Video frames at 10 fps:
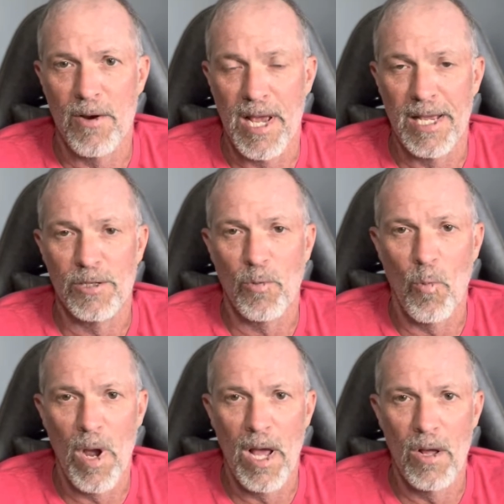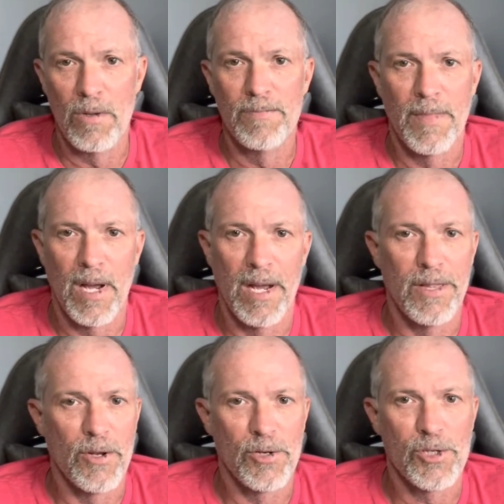as well.
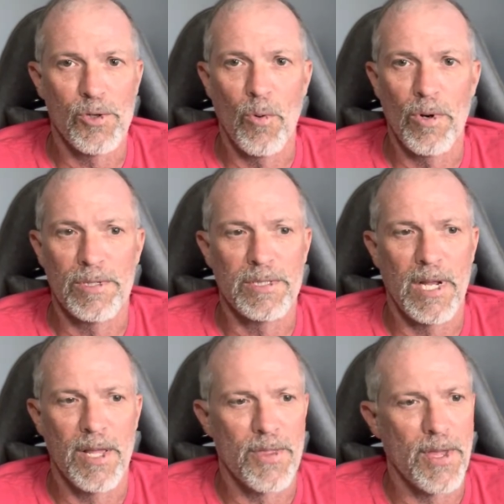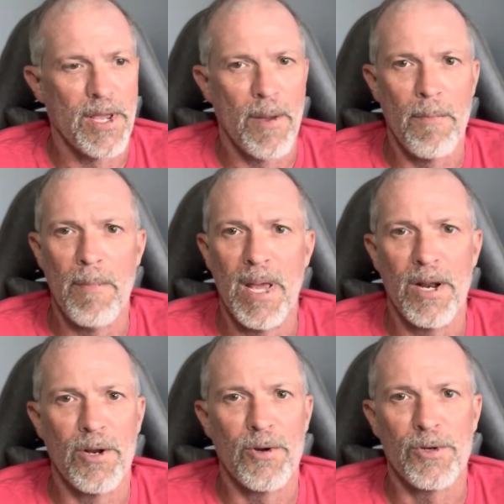They're short, I think a
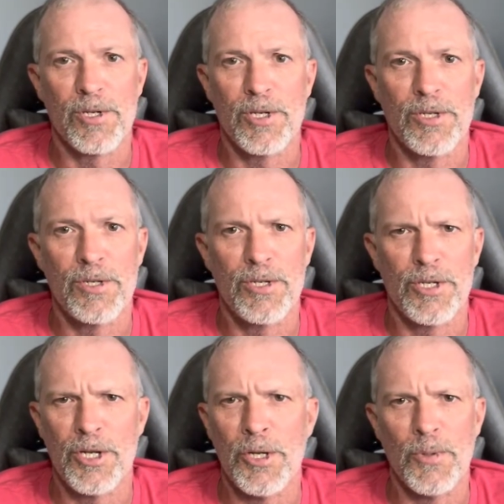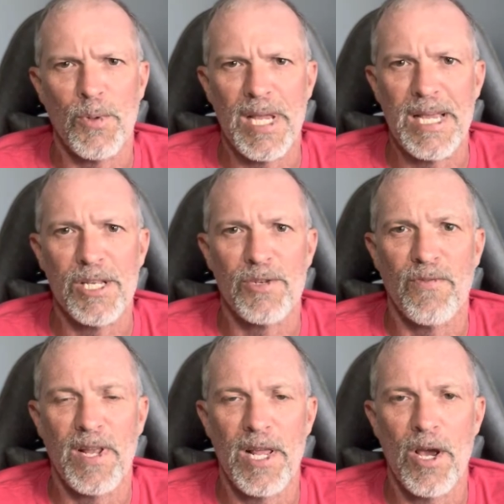minute or 2 each
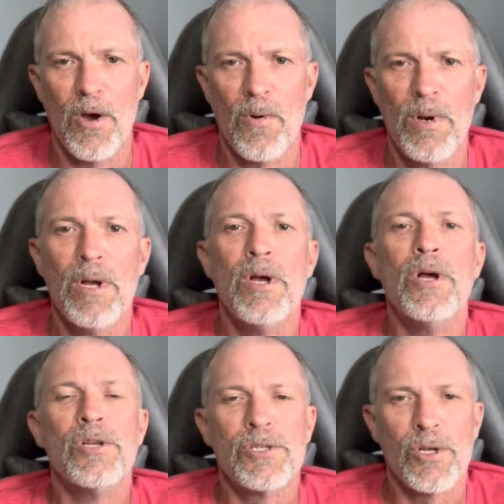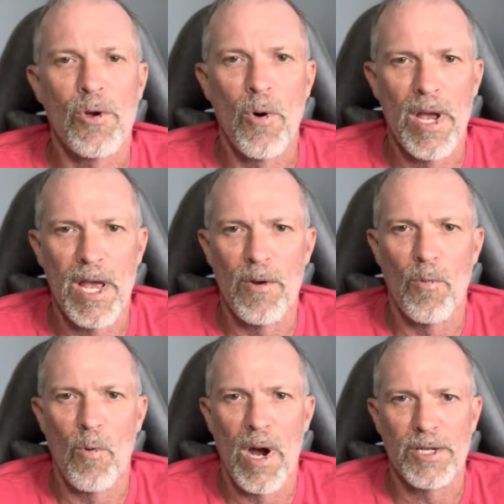video. So go ahead
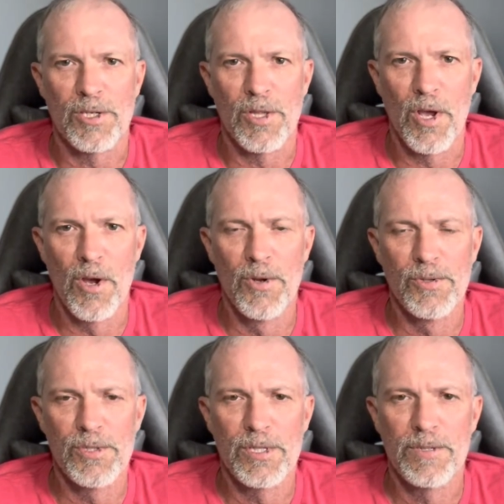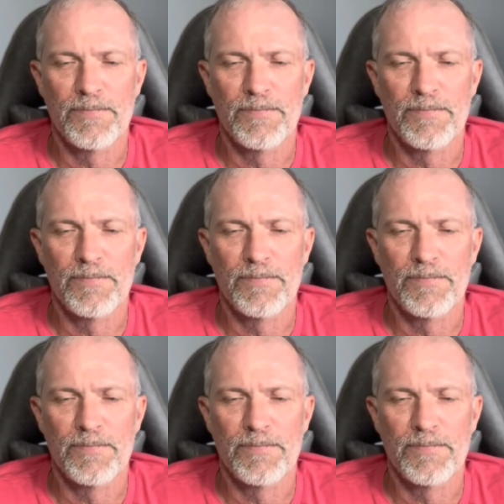and watch those,